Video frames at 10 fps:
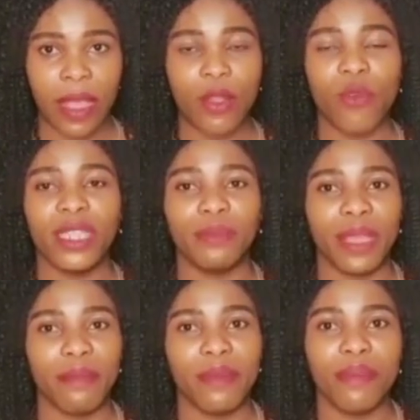I want
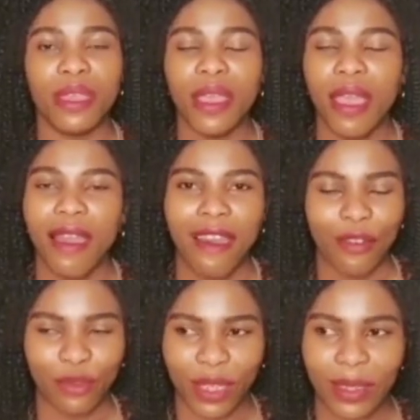my baby
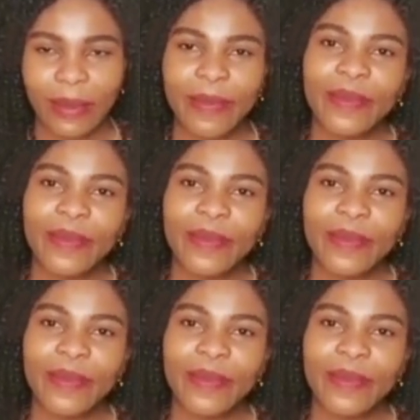out.